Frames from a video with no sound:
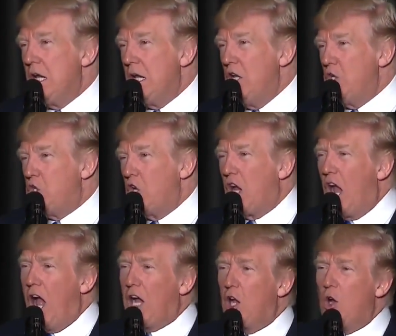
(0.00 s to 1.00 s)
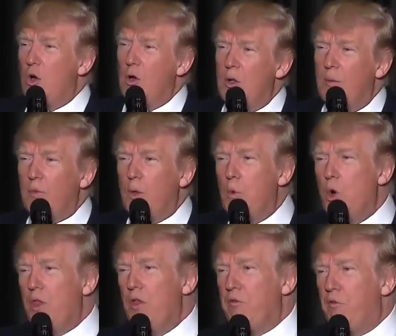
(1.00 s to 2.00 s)
In Chicago,
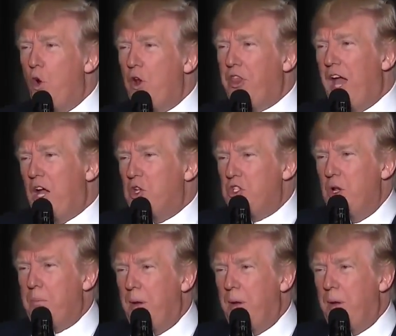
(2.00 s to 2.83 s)
more than 4,000